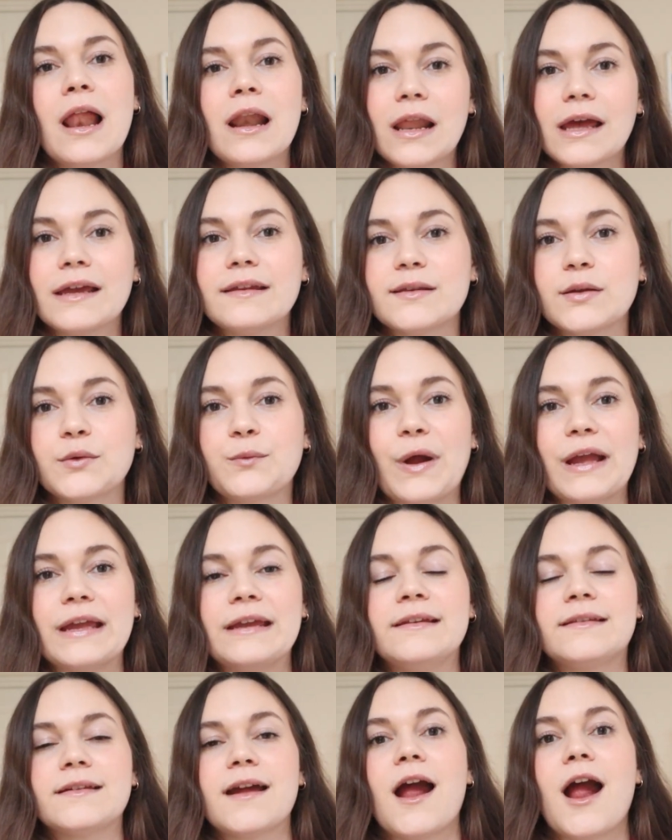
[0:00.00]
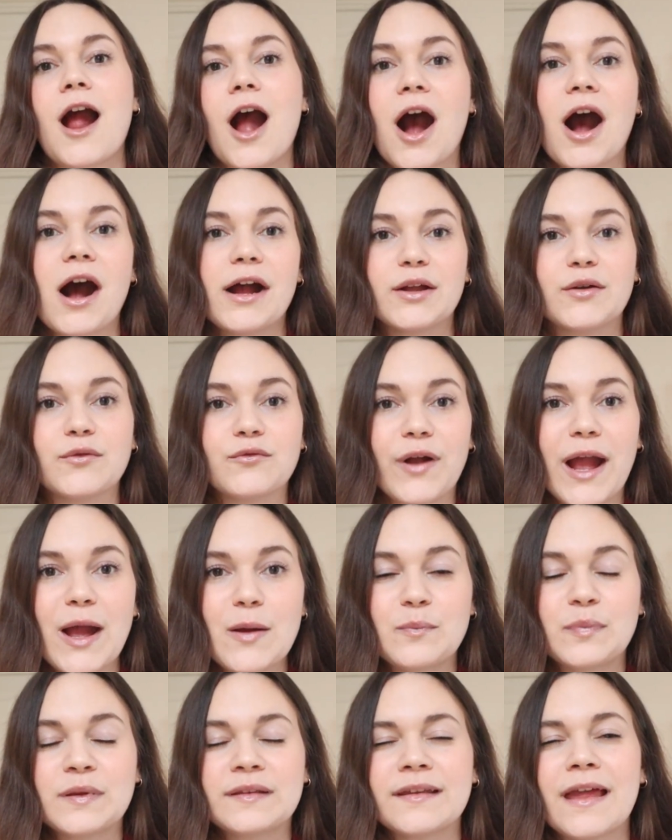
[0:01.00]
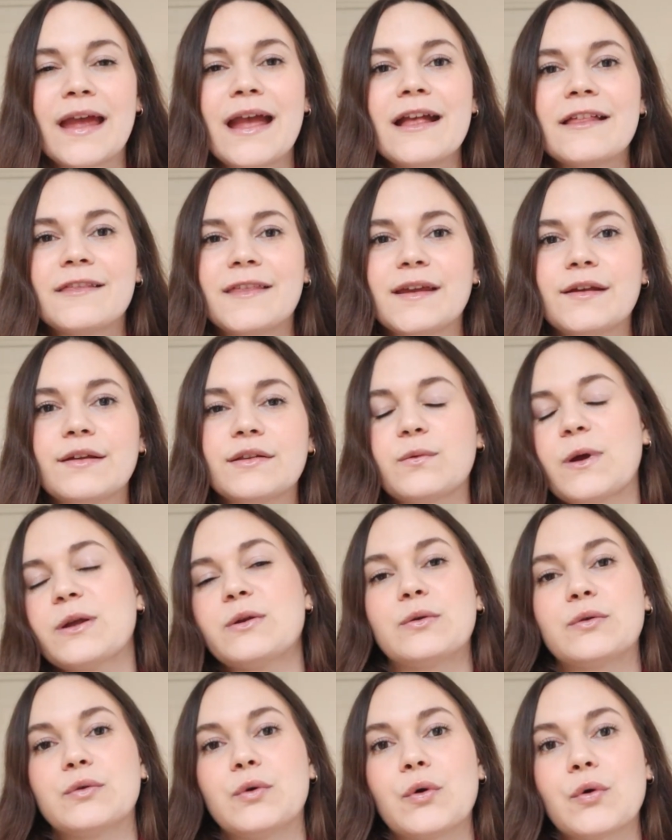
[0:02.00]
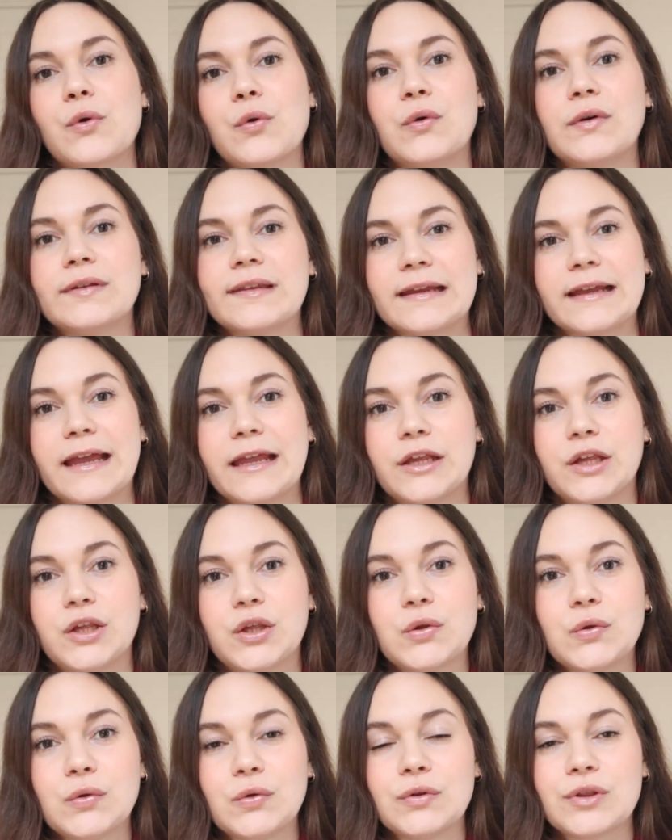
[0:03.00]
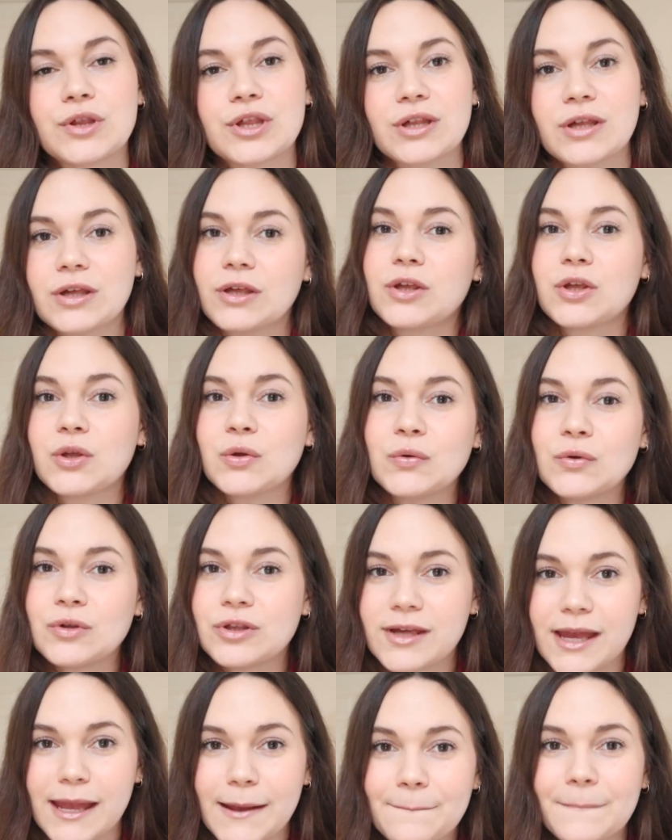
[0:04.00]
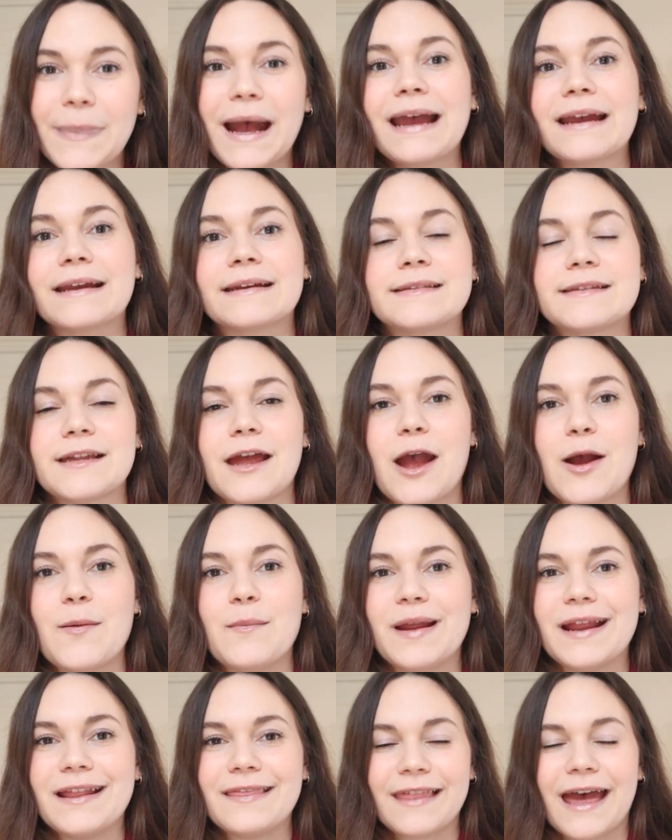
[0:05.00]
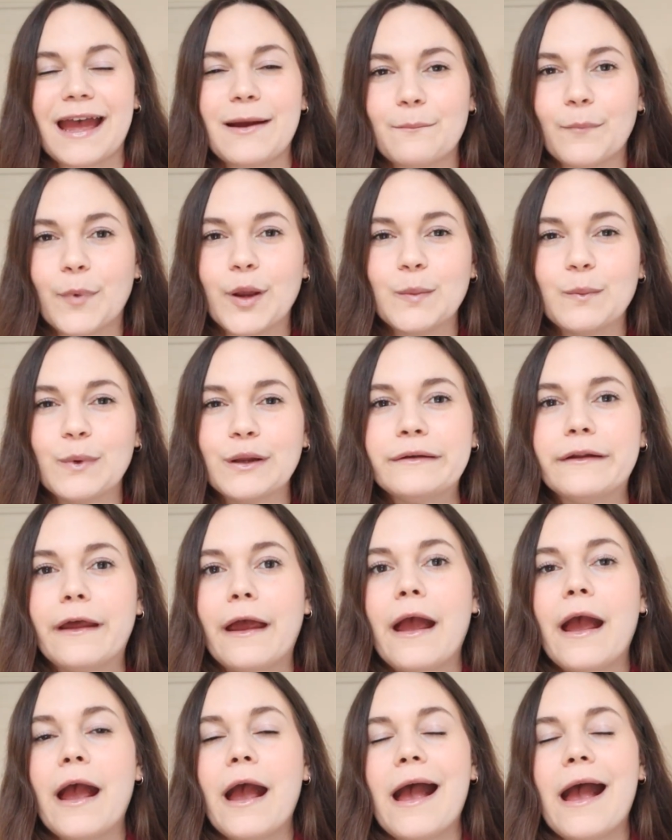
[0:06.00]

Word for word: lighter weight, higher reps, things where you're not causing a huge, huge impact um, in that moment,